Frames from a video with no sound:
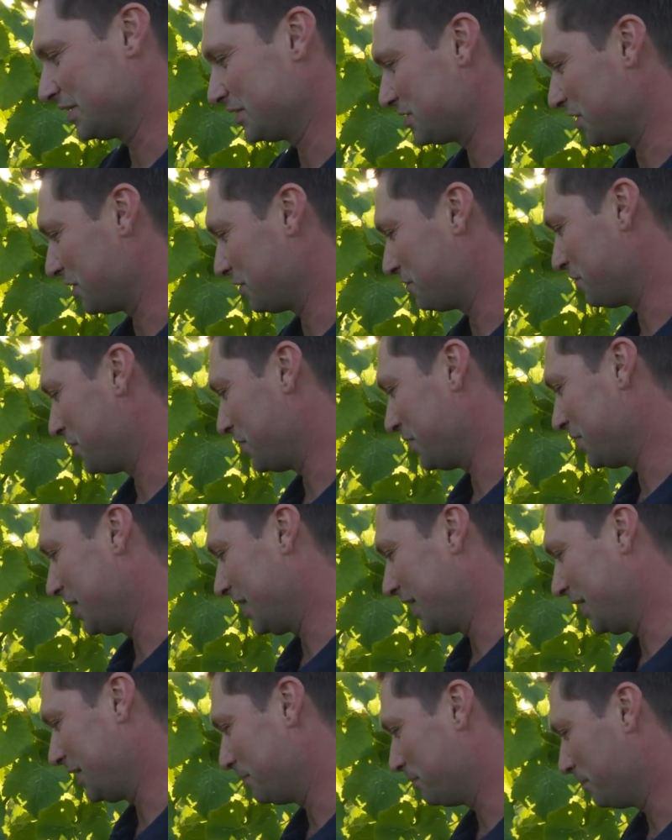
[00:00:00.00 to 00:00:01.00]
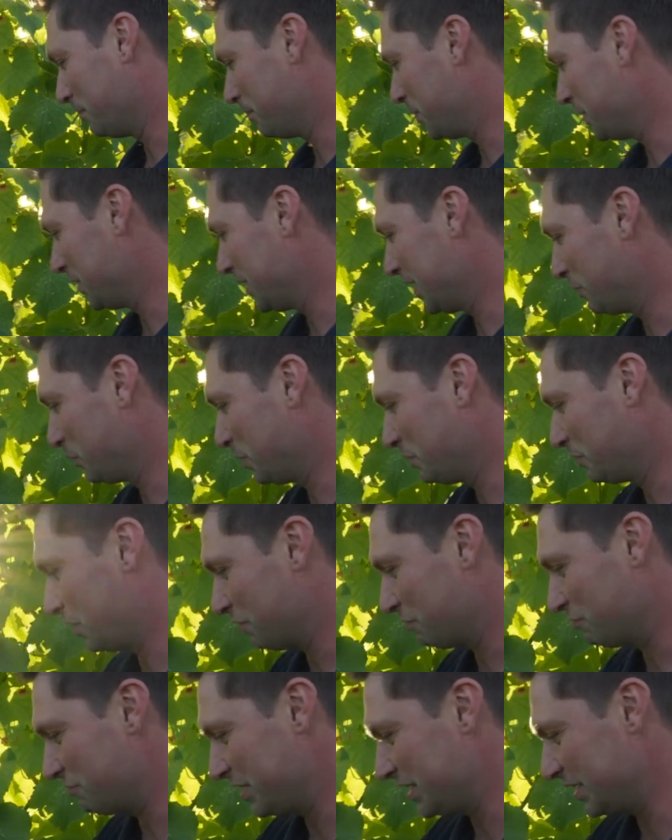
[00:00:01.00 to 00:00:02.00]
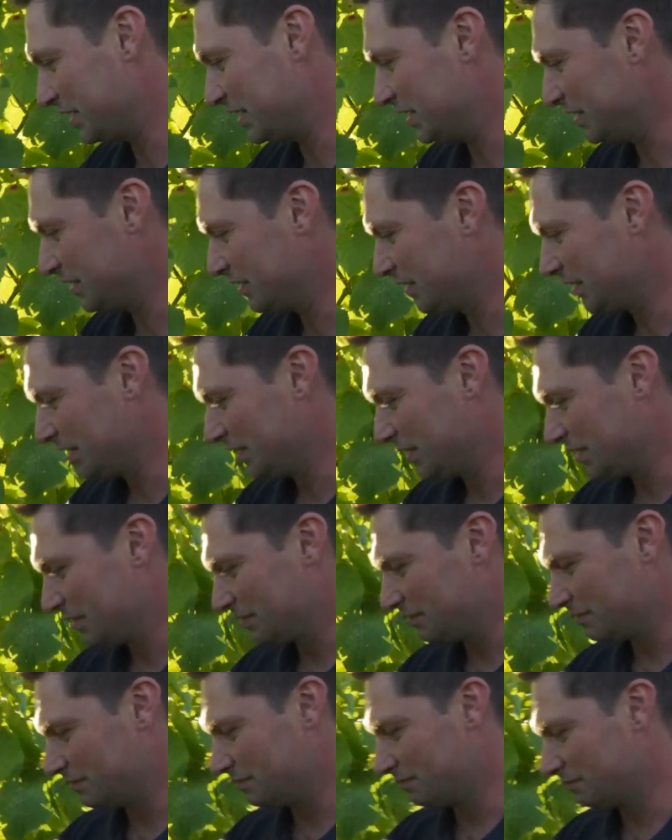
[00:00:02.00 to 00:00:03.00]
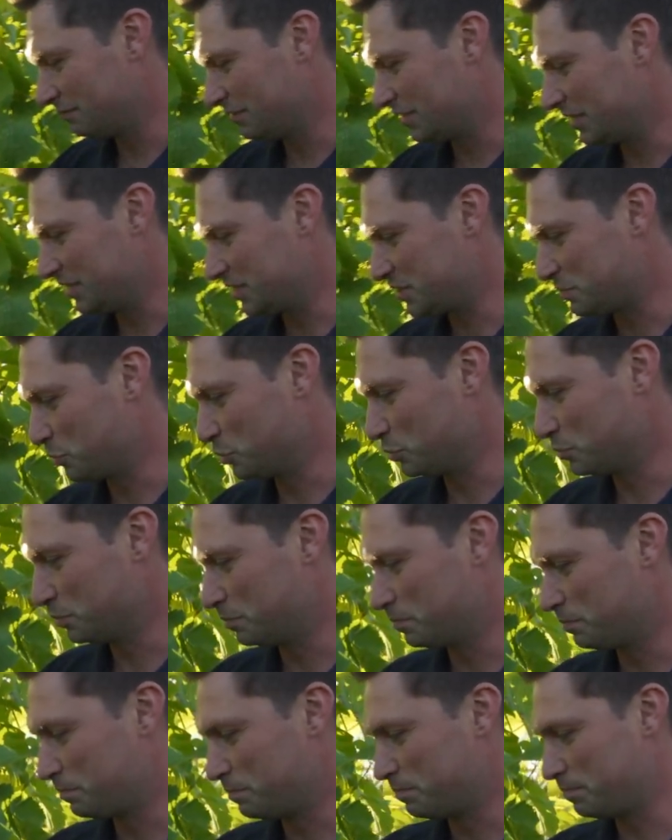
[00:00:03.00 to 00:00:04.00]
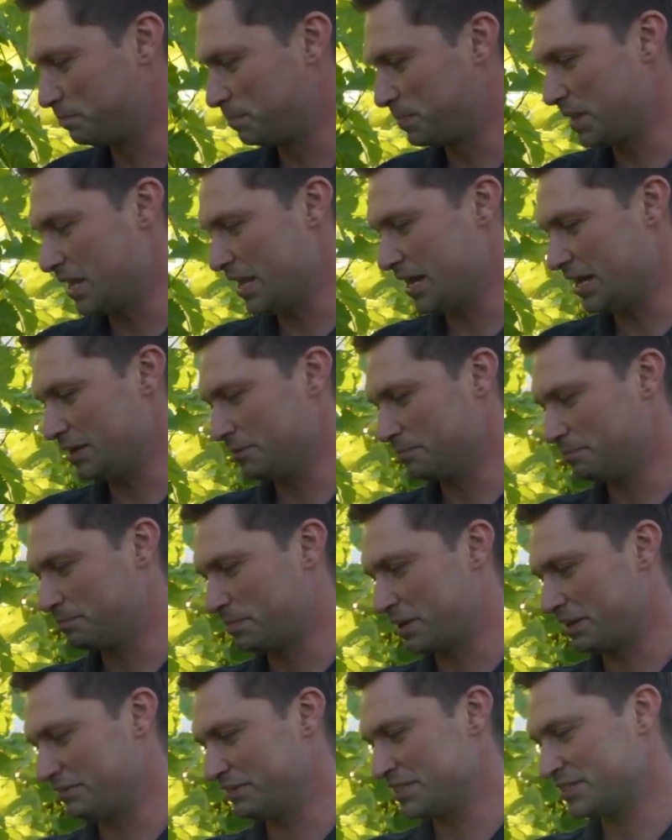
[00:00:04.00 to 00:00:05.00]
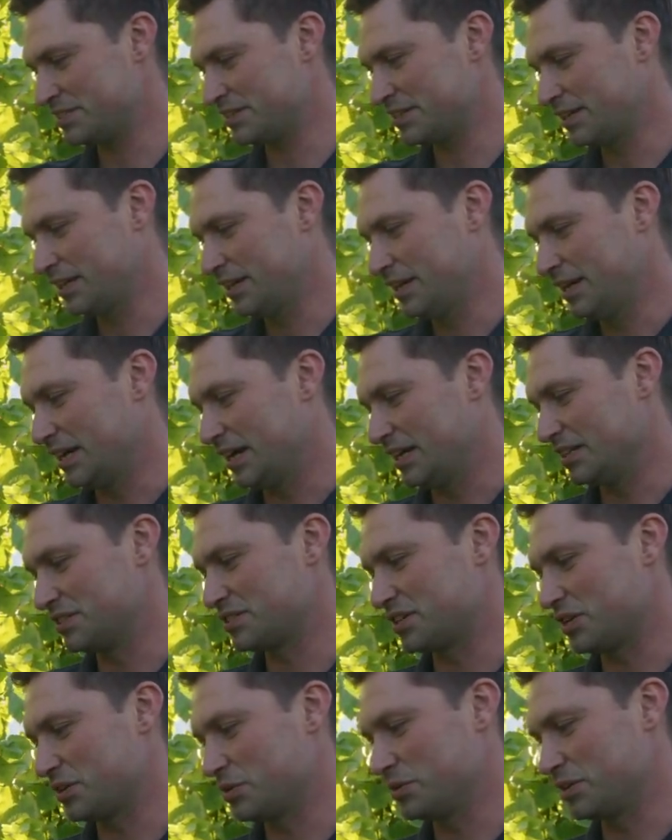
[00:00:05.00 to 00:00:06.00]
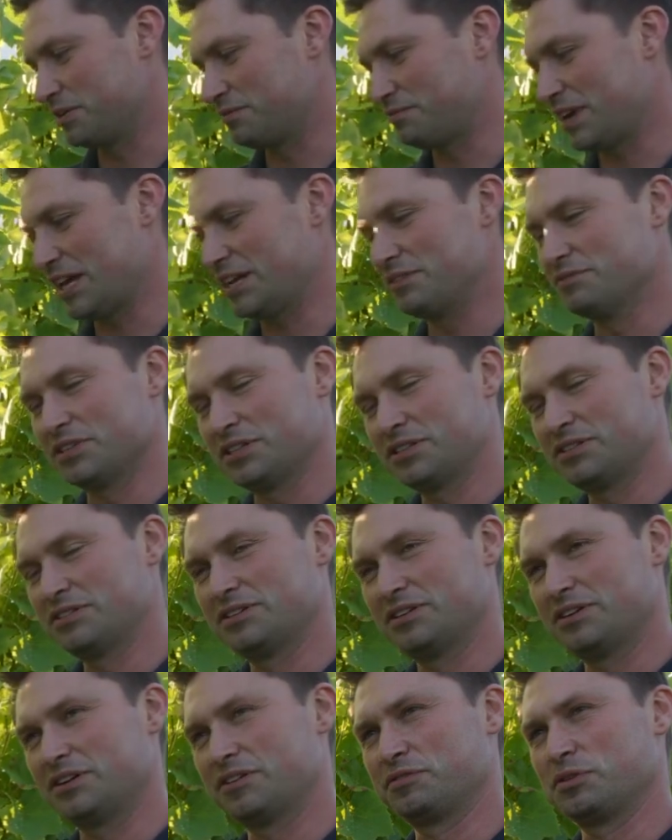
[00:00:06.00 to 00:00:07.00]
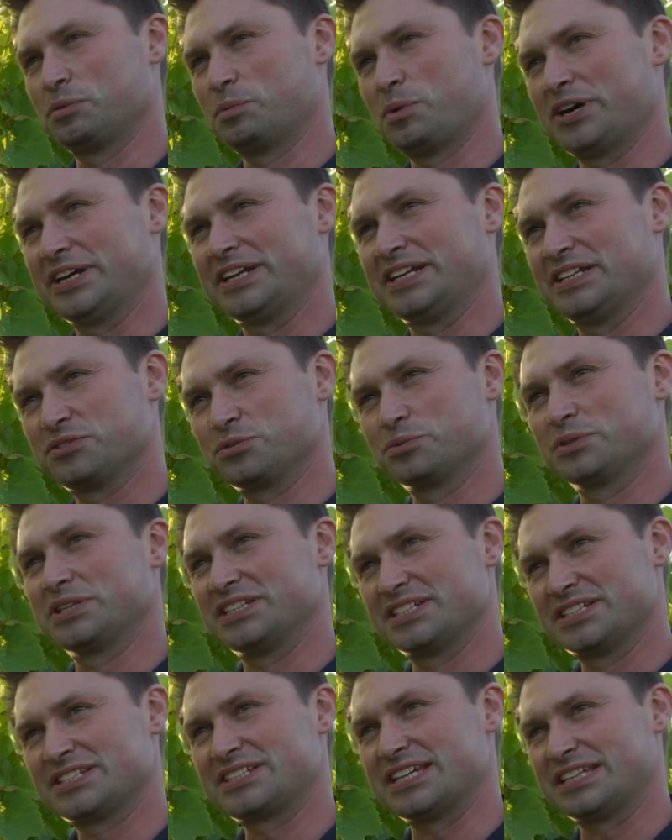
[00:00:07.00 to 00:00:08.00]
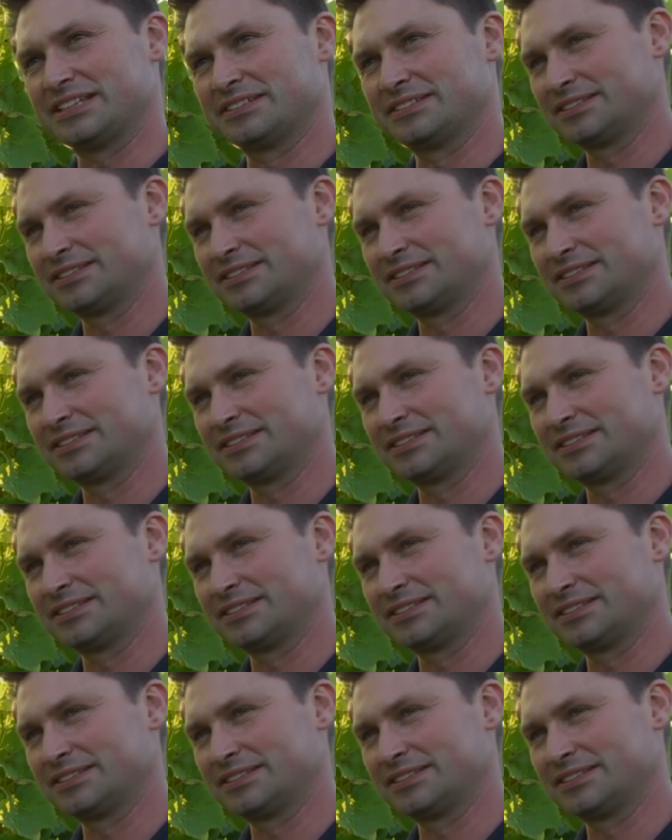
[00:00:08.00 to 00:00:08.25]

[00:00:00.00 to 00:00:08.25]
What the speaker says: so far, but then we've got really, really small berries, and so the flavour of your wine is all in the skin.